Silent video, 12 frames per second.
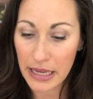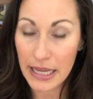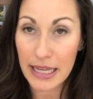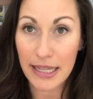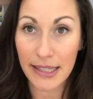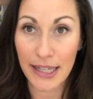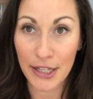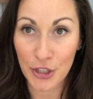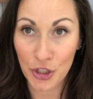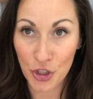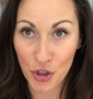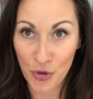is
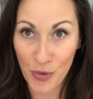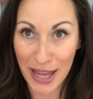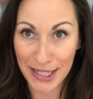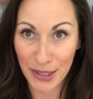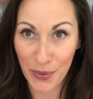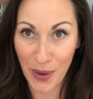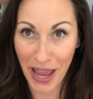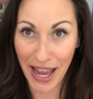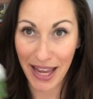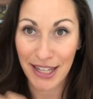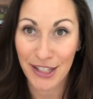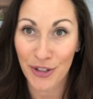Stress
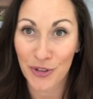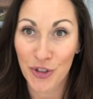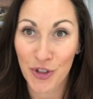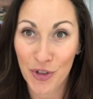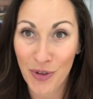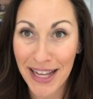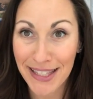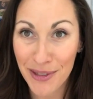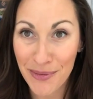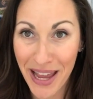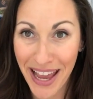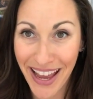Away. So Stress
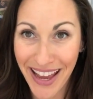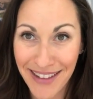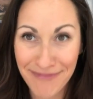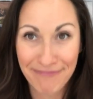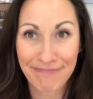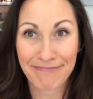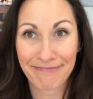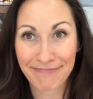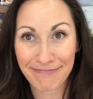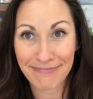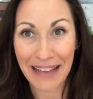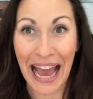Away,
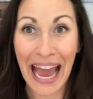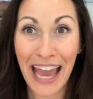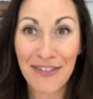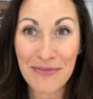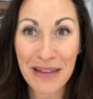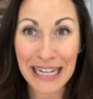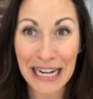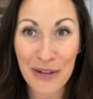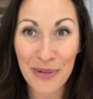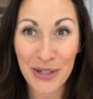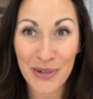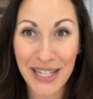I haven't met
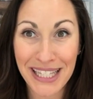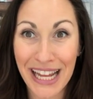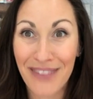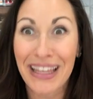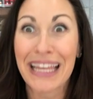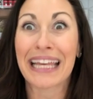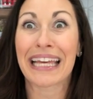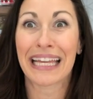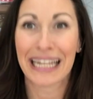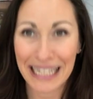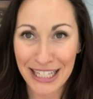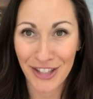anyone who doesn't have
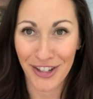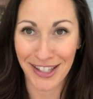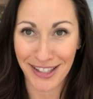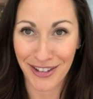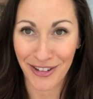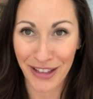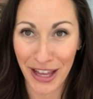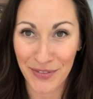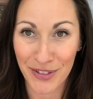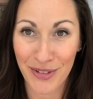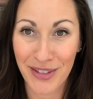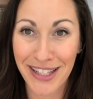any stress in their life.
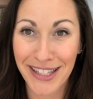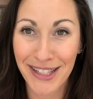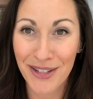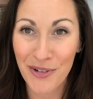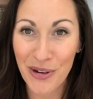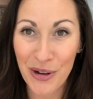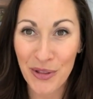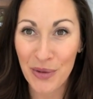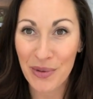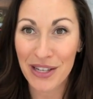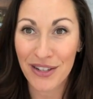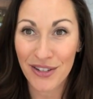So this is an oil that
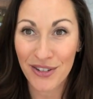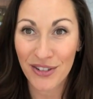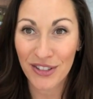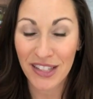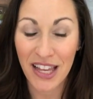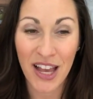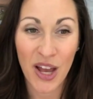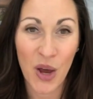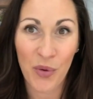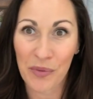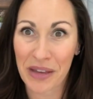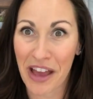we use
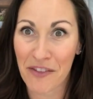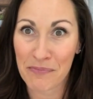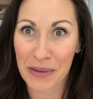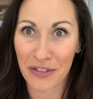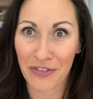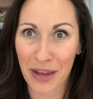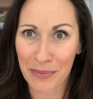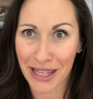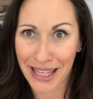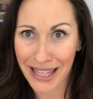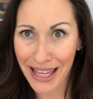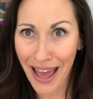when we have big
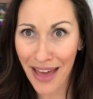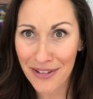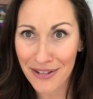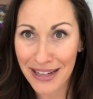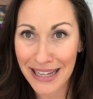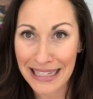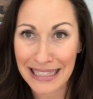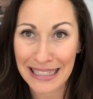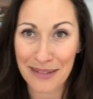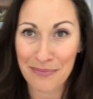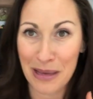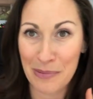family gatherings
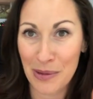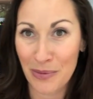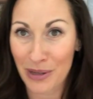and maybe